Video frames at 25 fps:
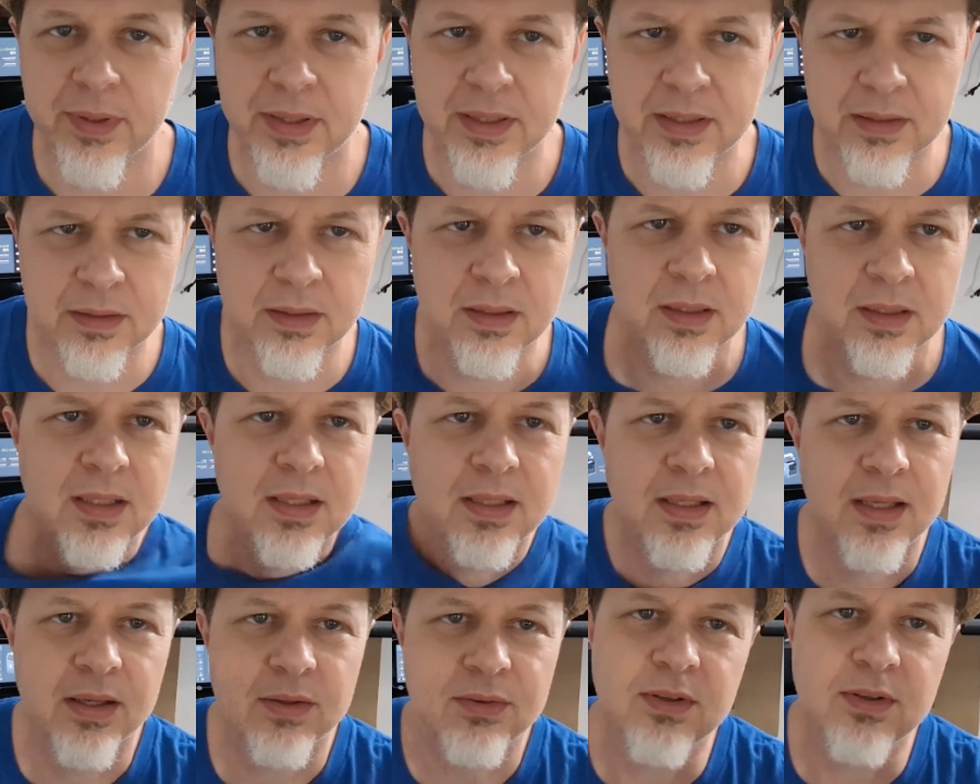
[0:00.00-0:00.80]
And
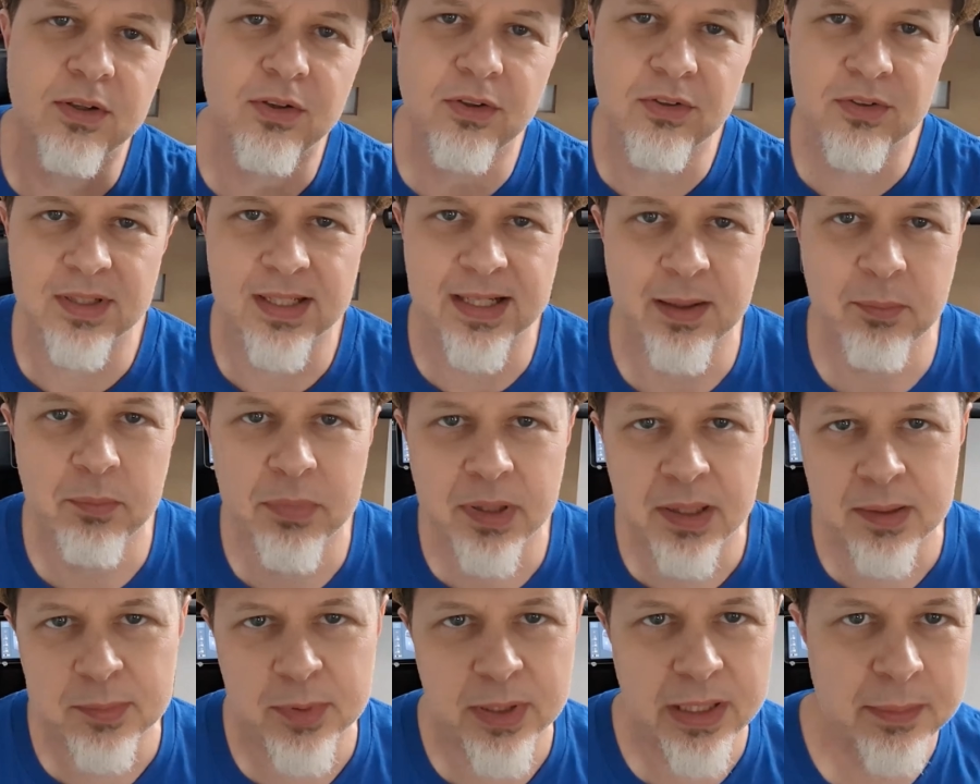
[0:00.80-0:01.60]
yes, I dress like a
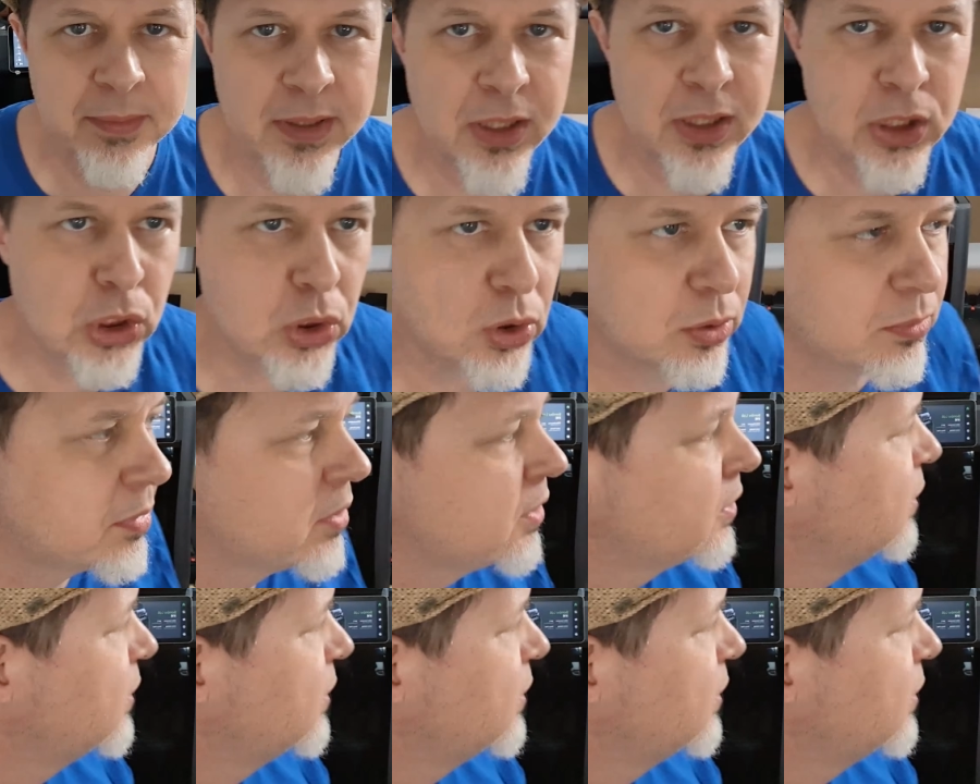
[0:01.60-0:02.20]
bum when I'm at home.